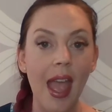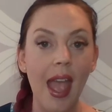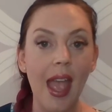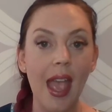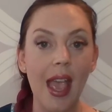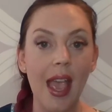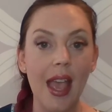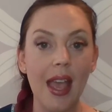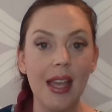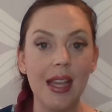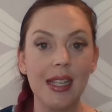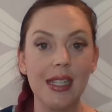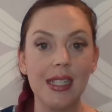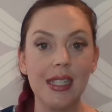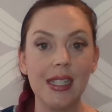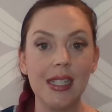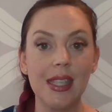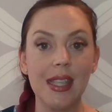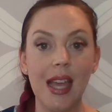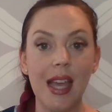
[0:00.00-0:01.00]

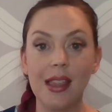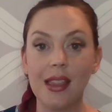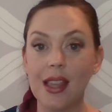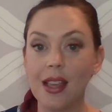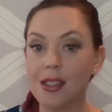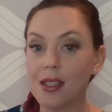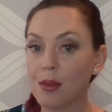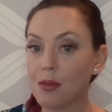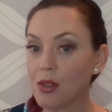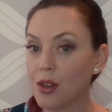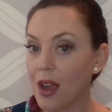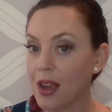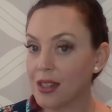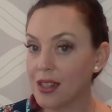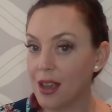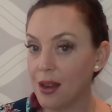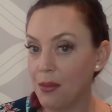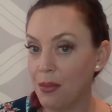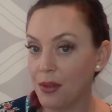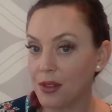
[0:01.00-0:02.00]
and then they subtract
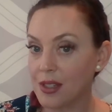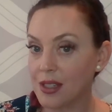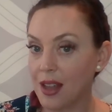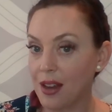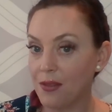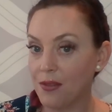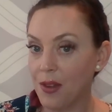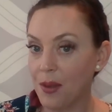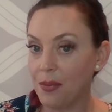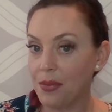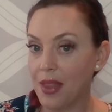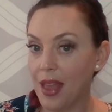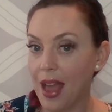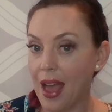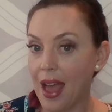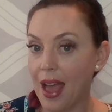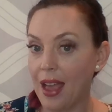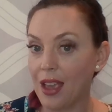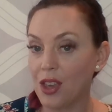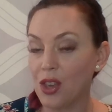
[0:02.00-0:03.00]
10% from
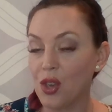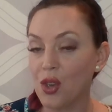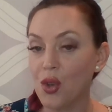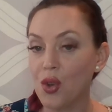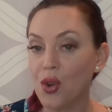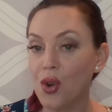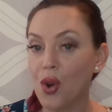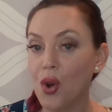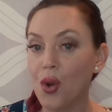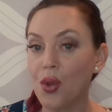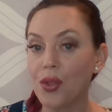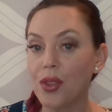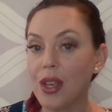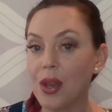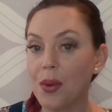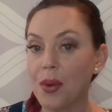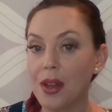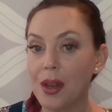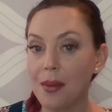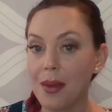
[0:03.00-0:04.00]
that, you're only
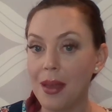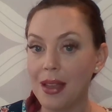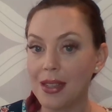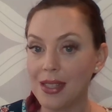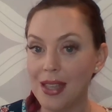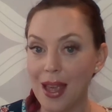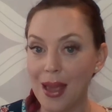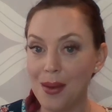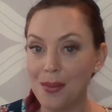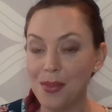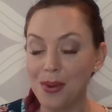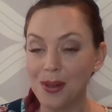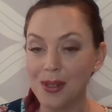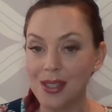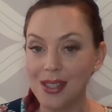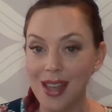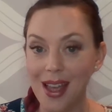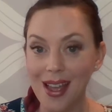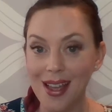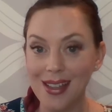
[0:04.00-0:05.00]
going to make
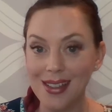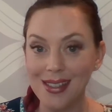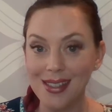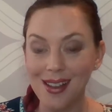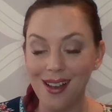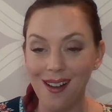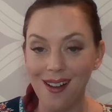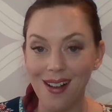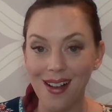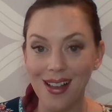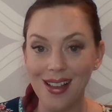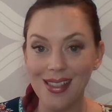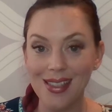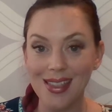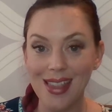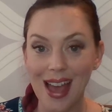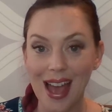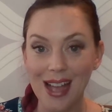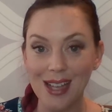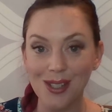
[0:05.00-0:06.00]
10% on
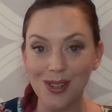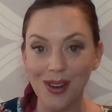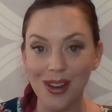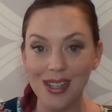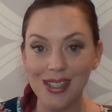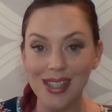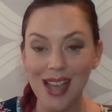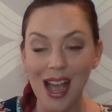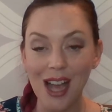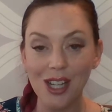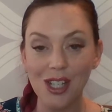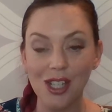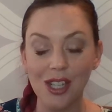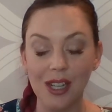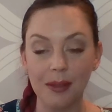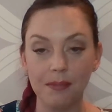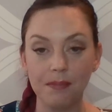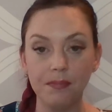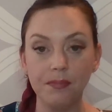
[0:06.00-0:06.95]
that transaction.